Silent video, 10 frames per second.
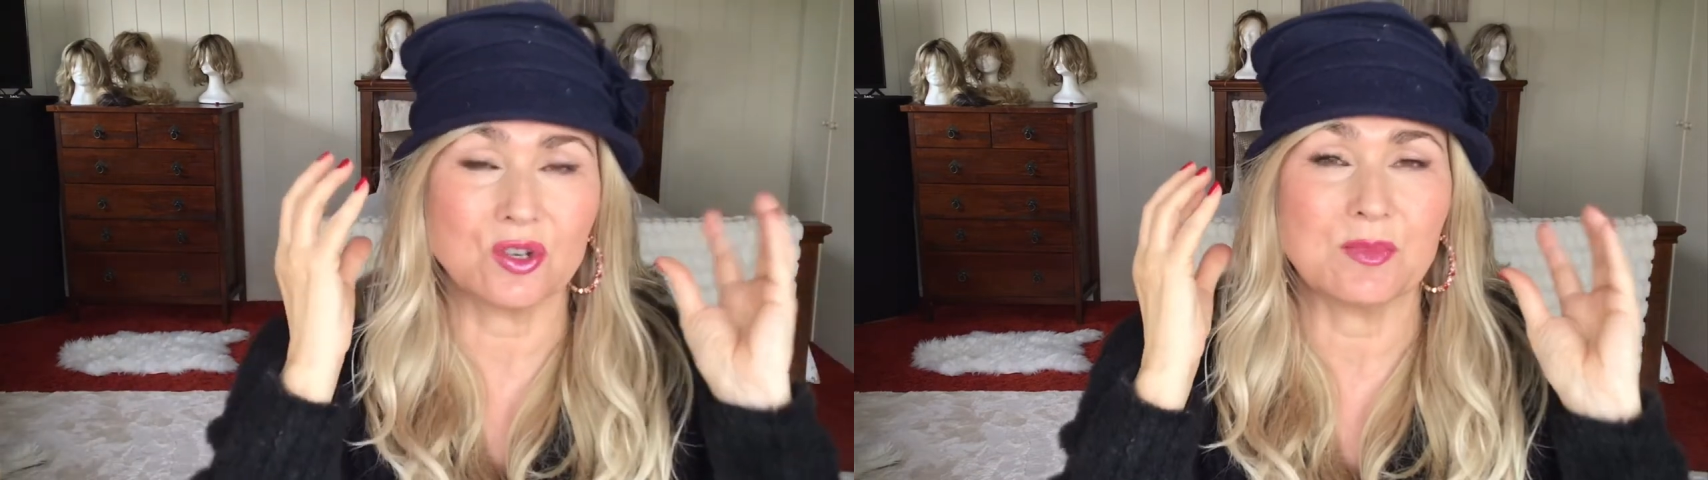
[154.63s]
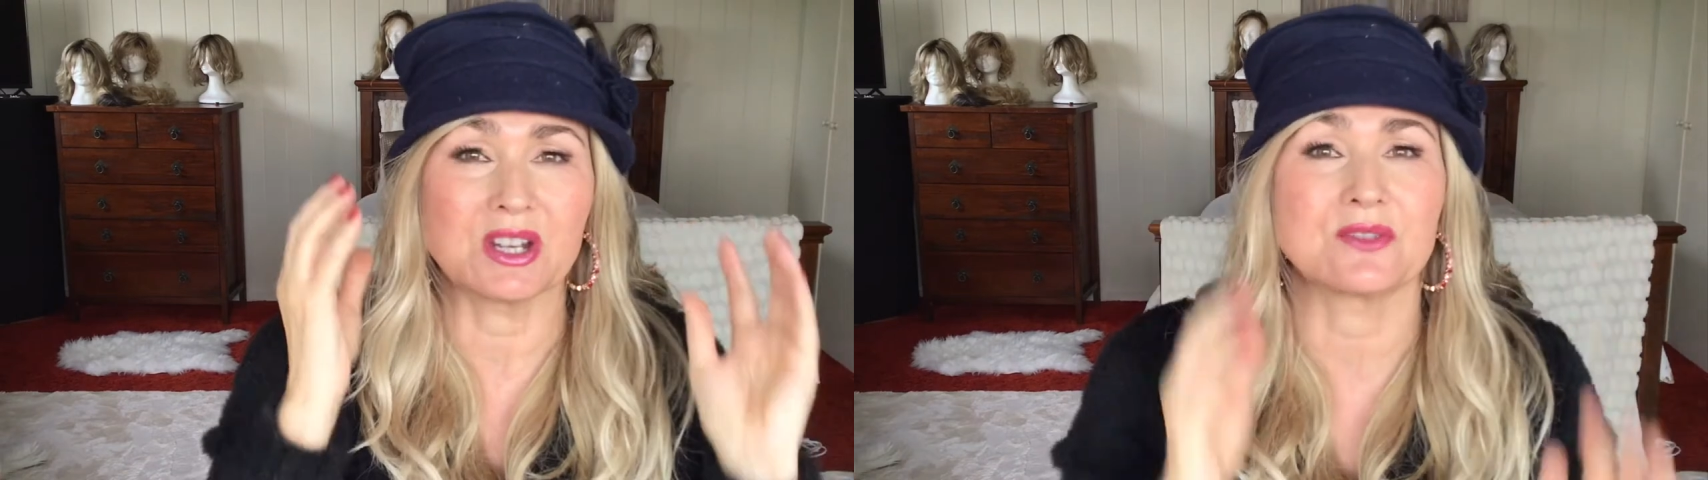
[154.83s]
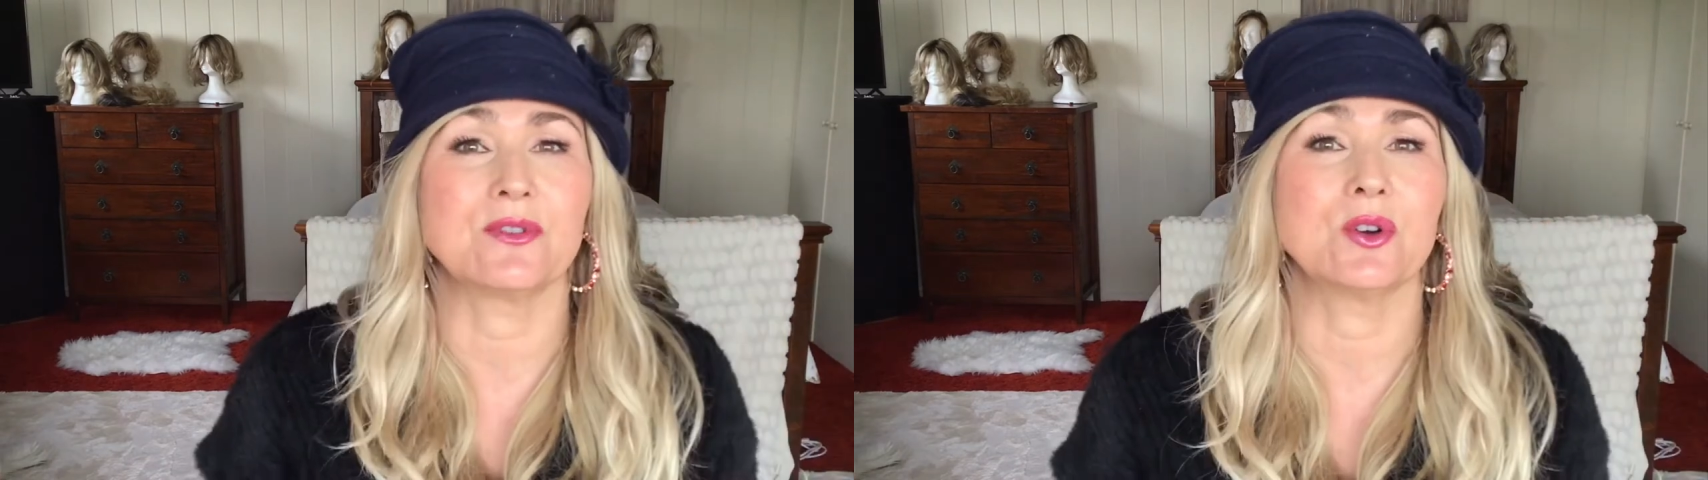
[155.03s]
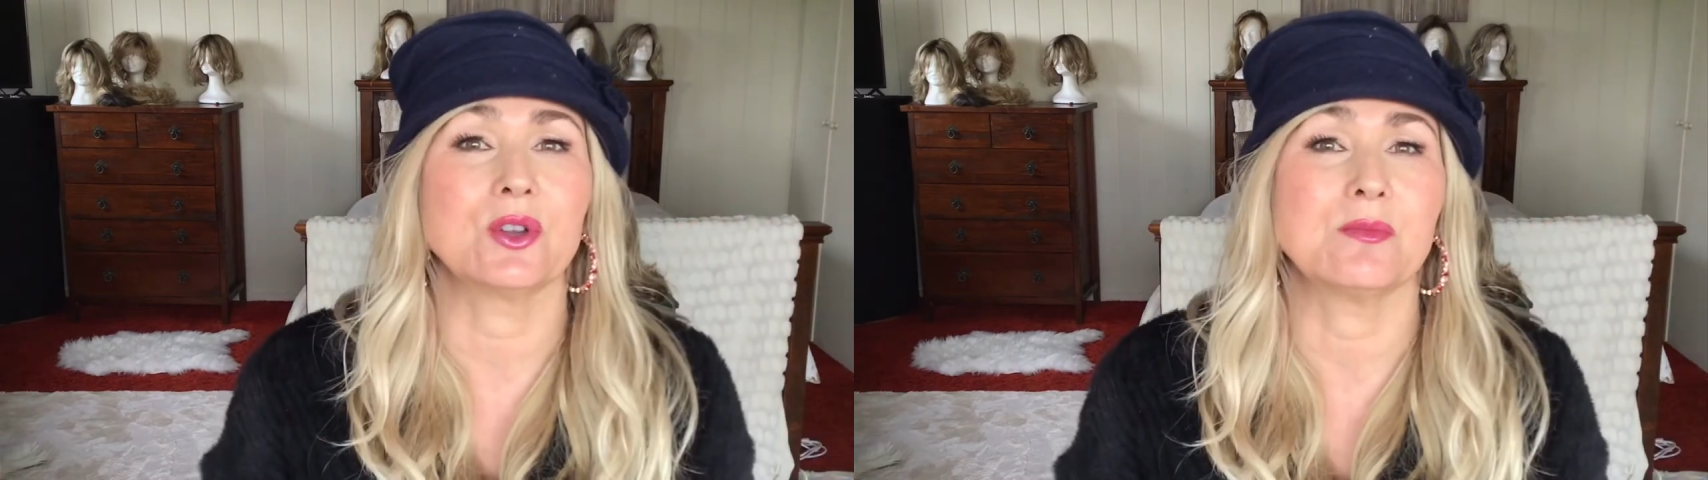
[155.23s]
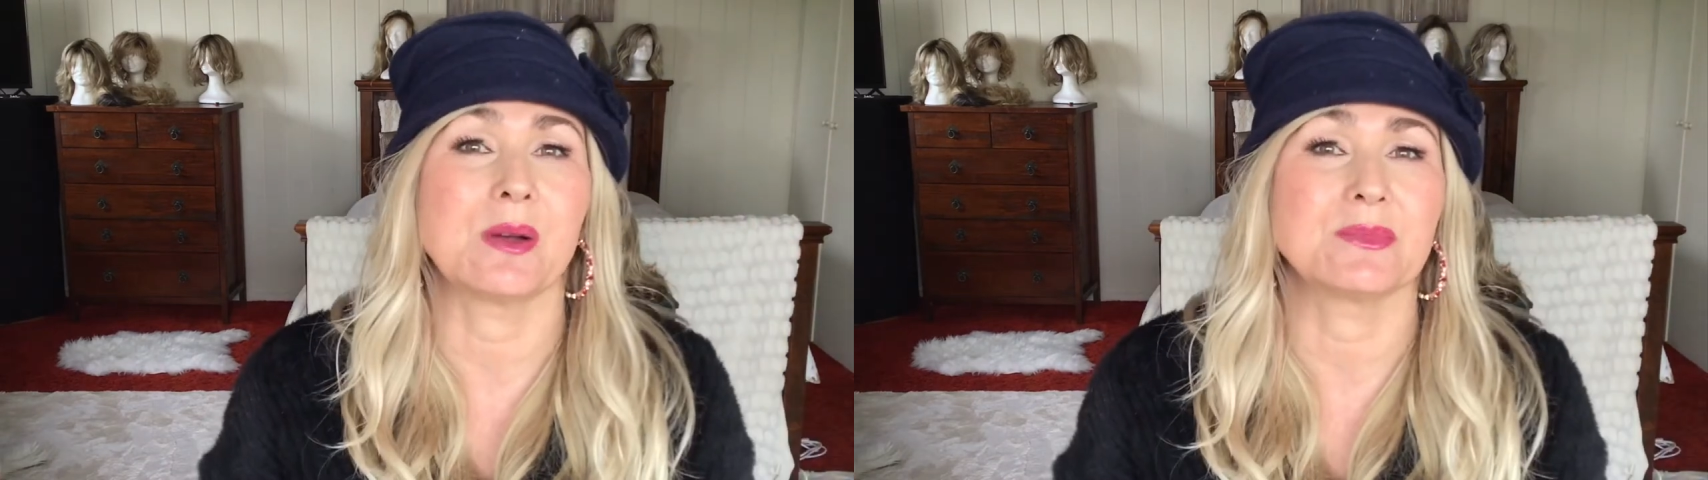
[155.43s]
much
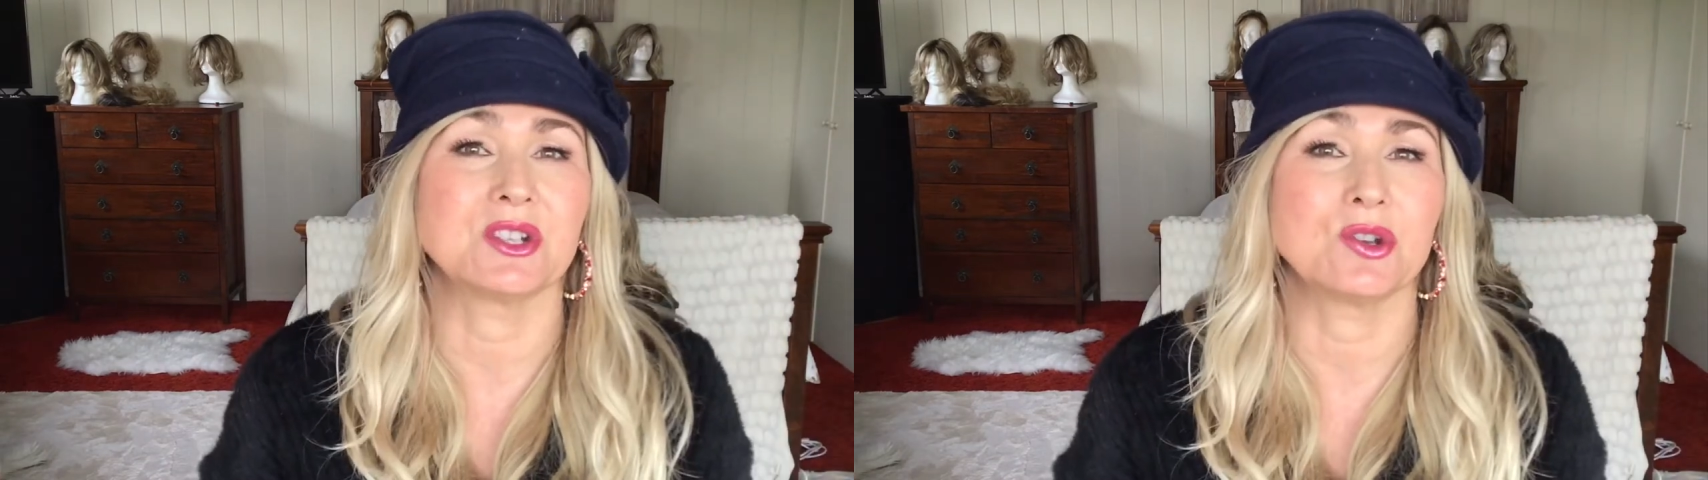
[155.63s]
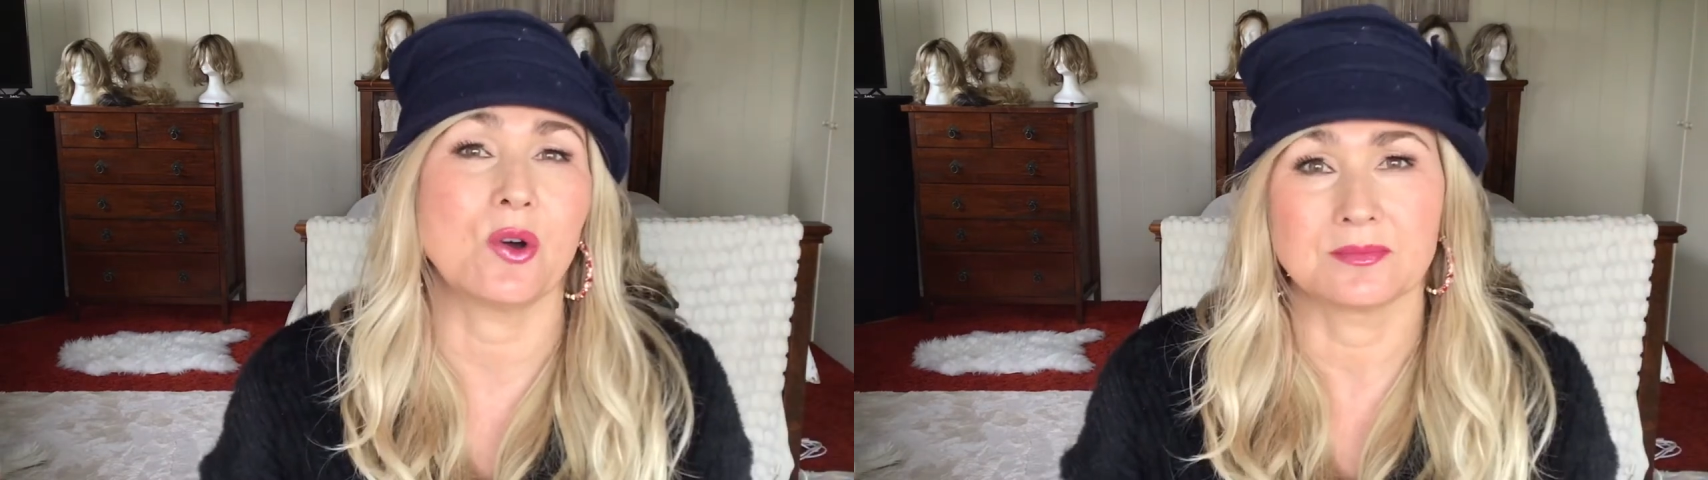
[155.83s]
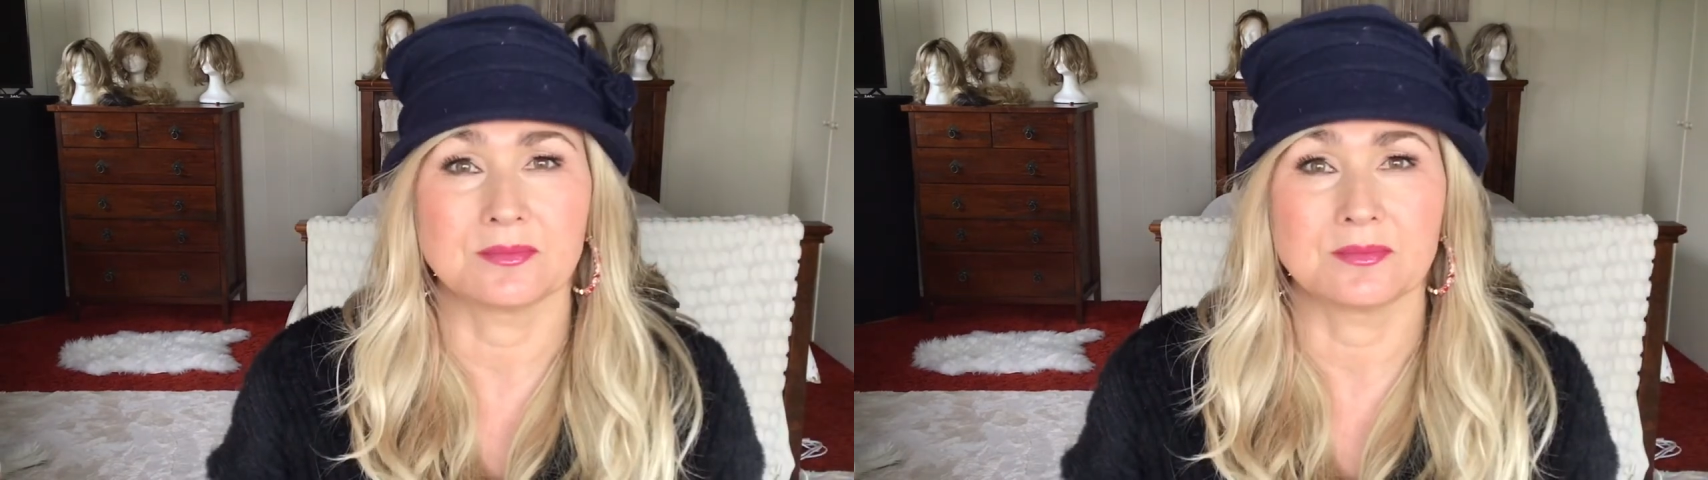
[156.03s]
volume up the top.